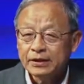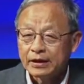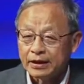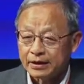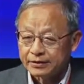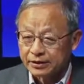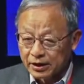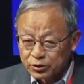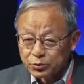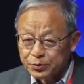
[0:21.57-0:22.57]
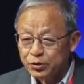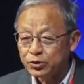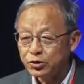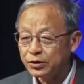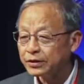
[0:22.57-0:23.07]
uh, the
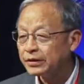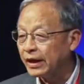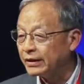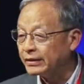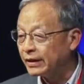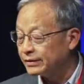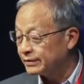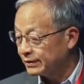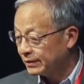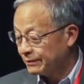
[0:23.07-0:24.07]
contribution, and then